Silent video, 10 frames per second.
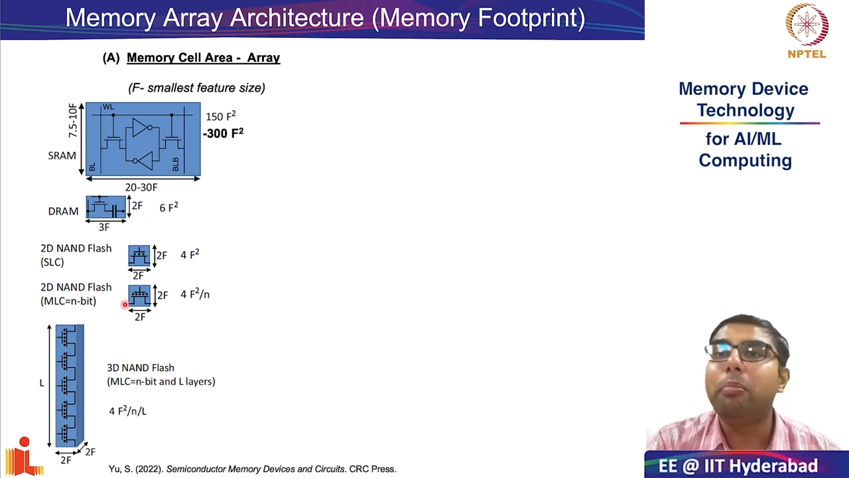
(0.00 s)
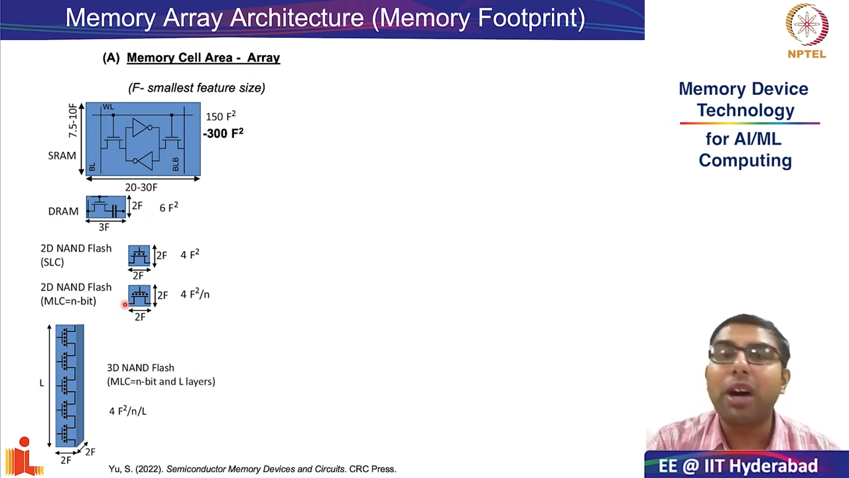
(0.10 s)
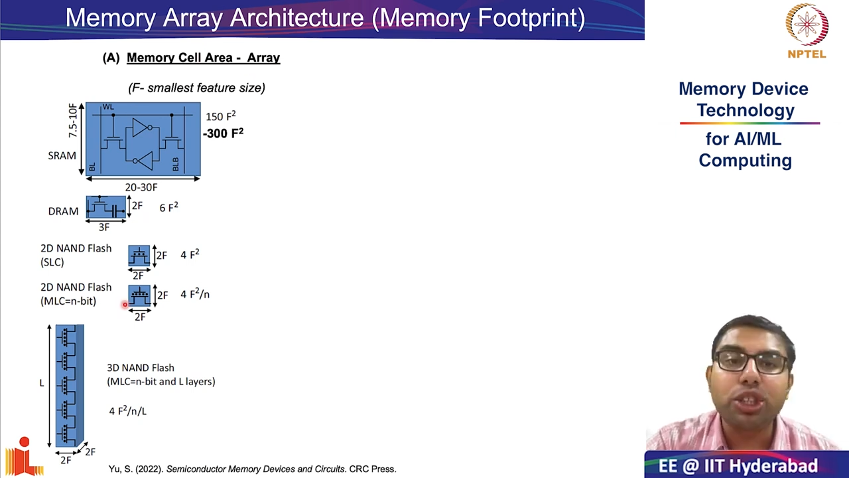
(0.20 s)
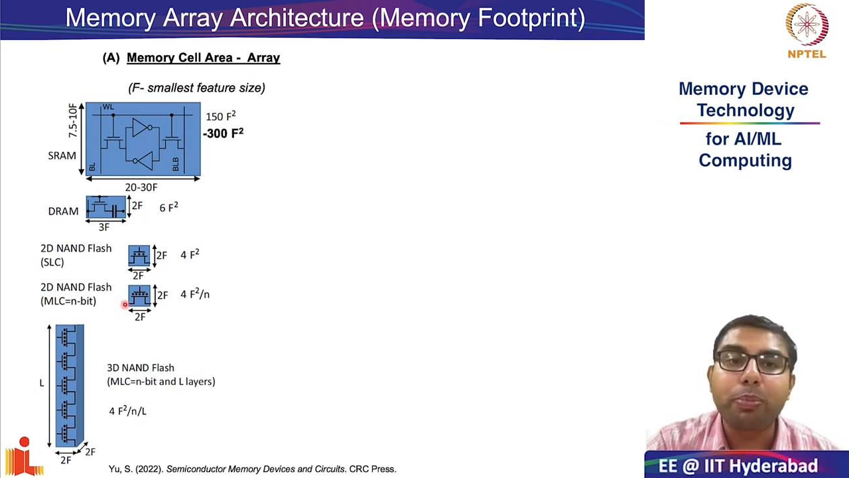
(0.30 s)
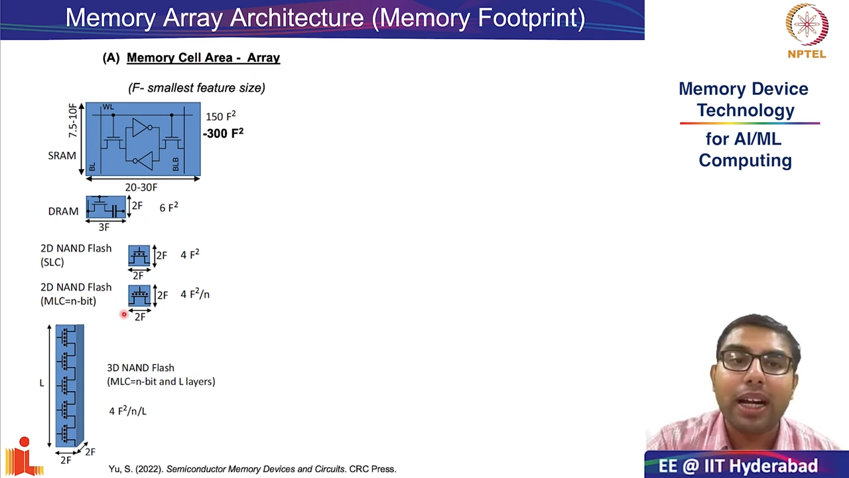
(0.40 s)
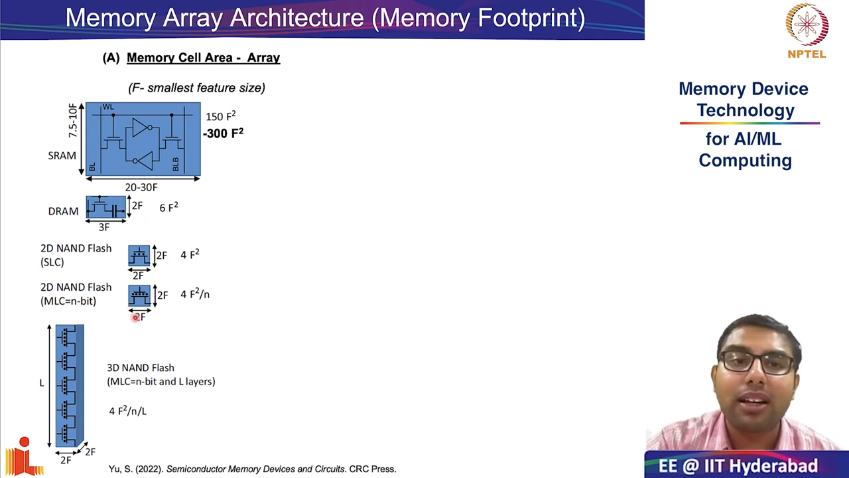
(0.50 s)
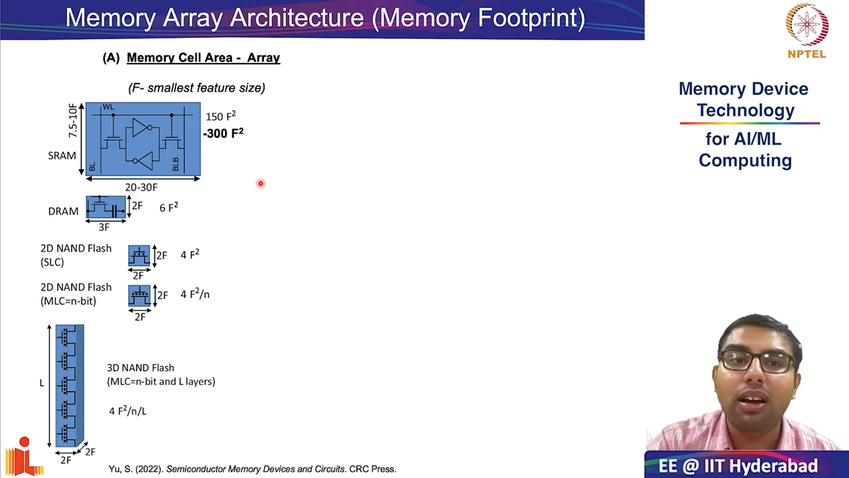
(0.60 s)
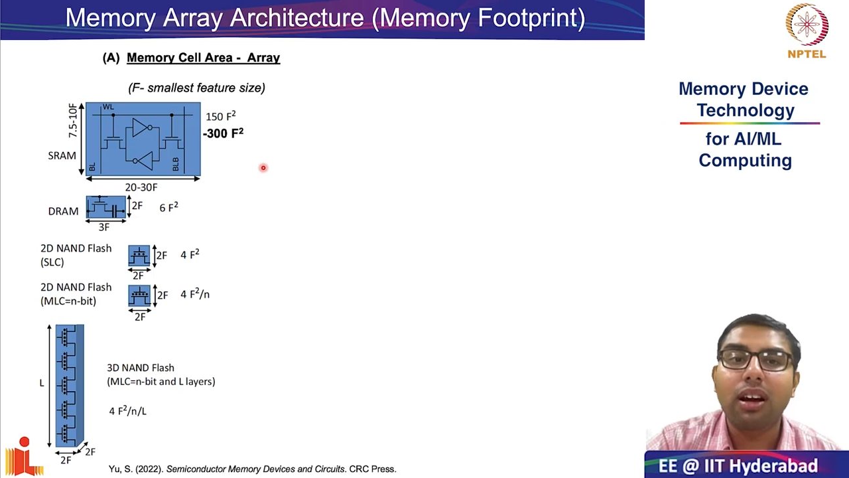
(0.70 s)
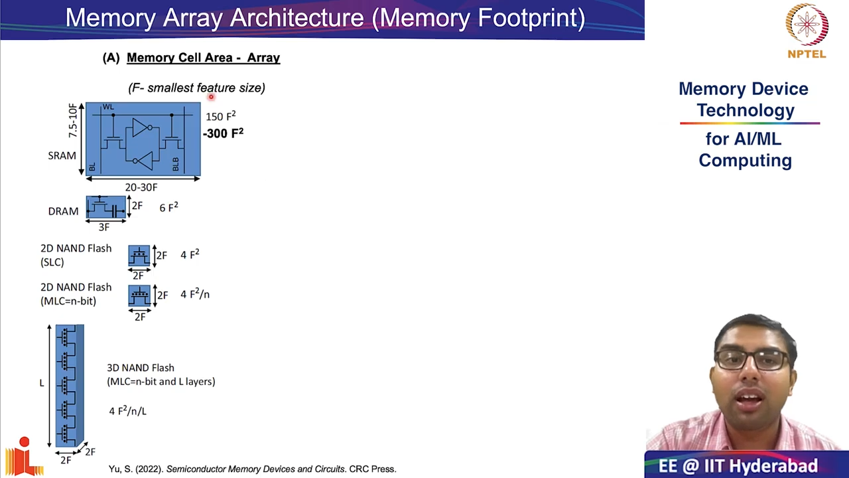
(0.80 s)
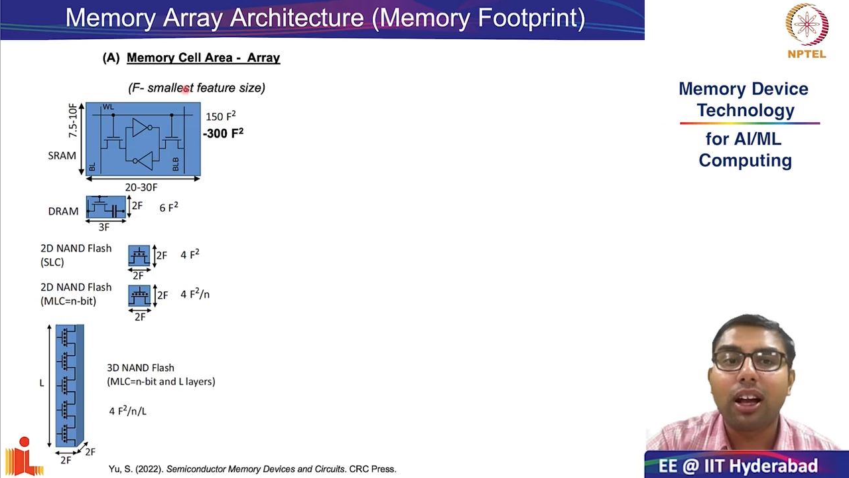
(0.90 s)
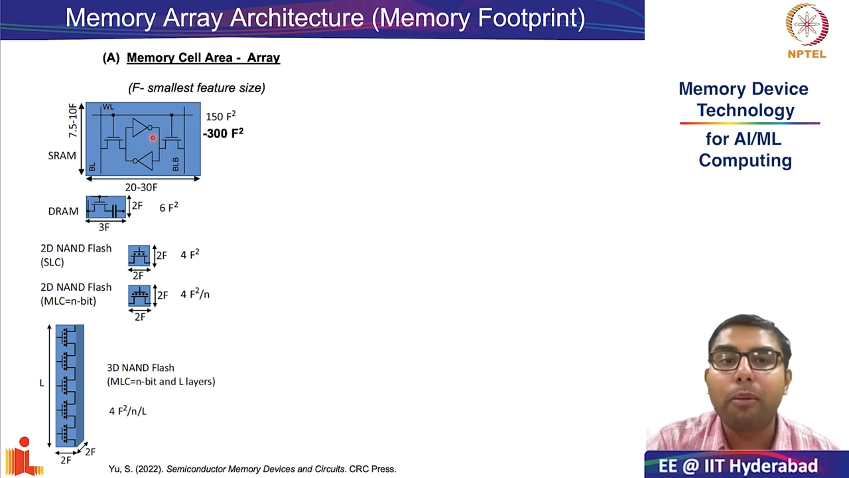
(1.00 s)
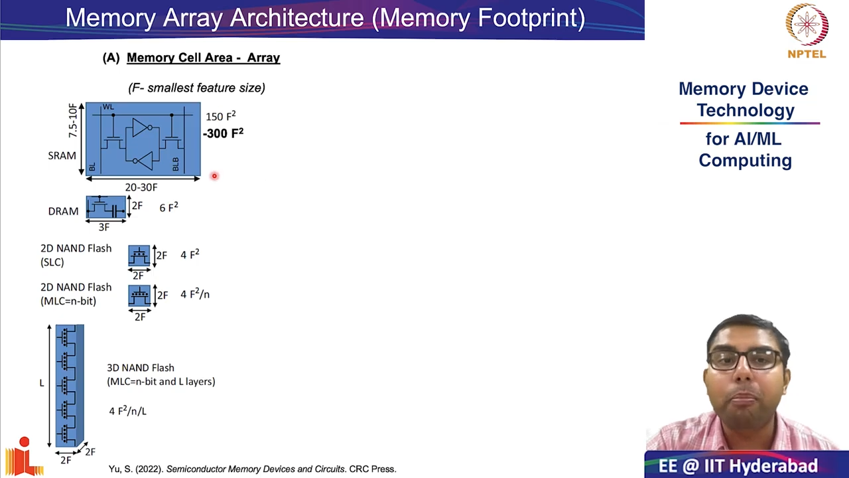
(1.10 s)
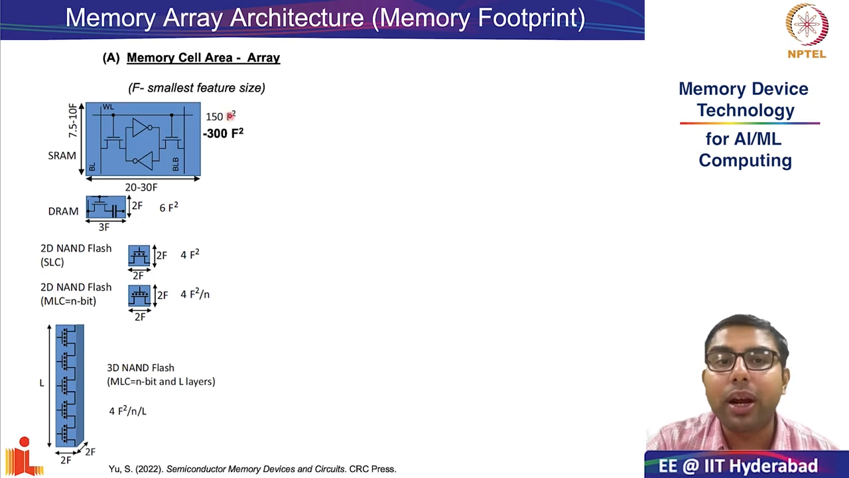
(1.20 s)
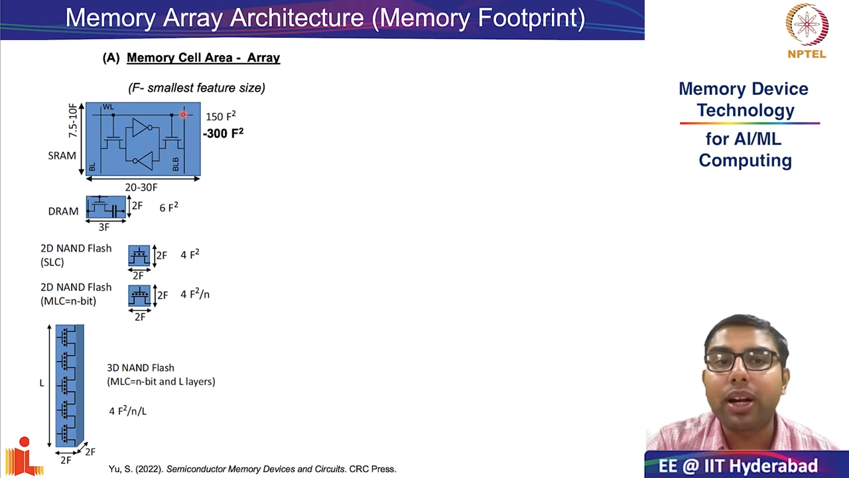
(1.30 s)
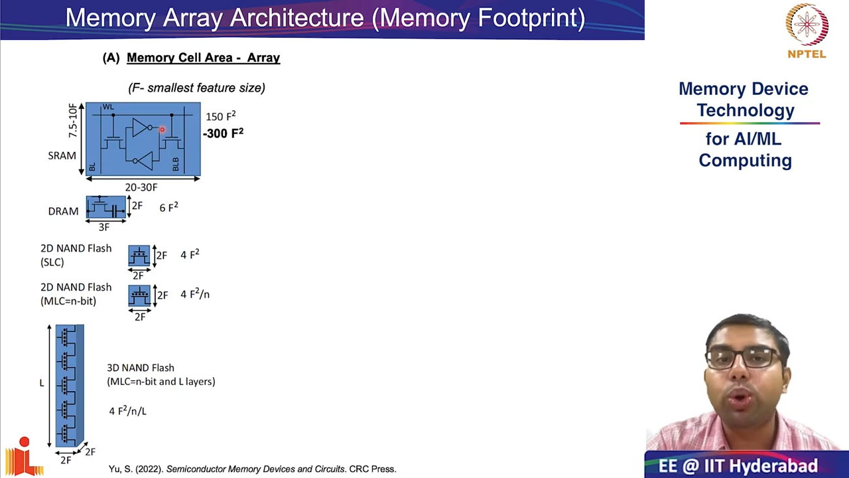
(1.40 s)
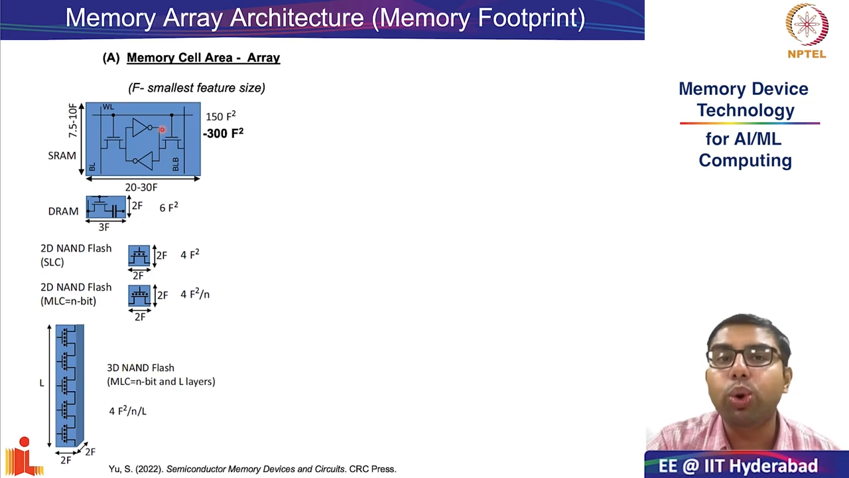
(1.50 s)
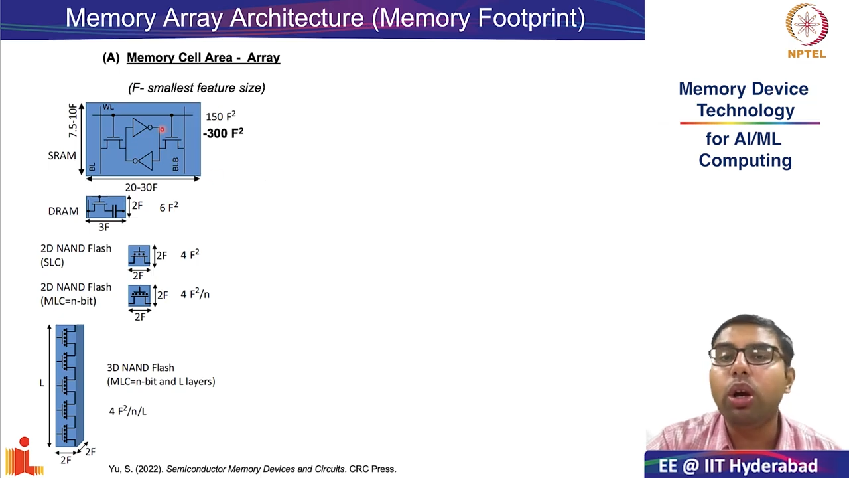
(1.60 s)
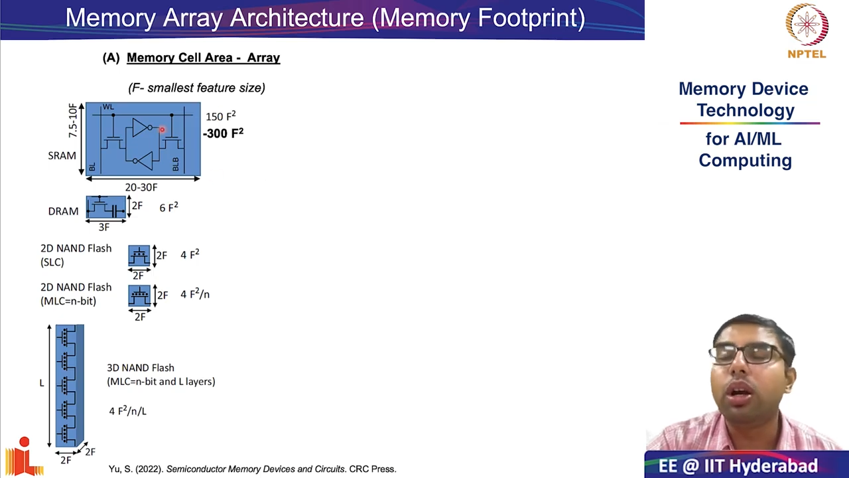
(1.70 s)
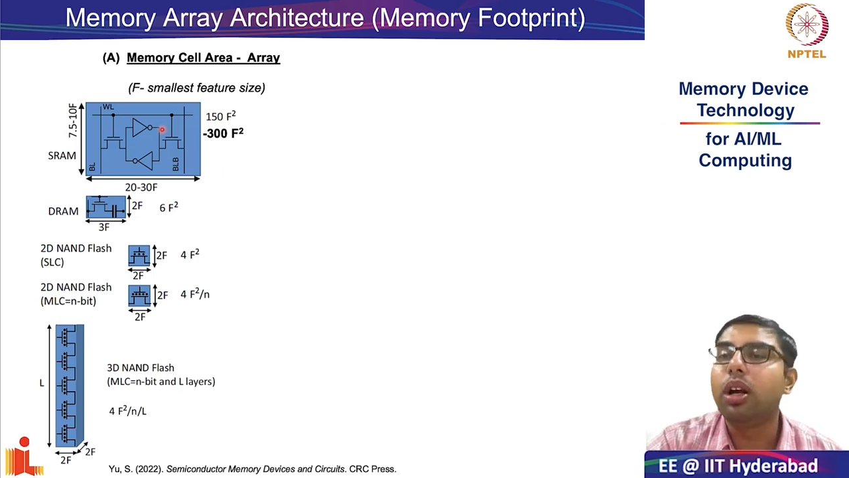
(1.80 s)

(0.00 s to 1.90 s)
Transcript: much better compared to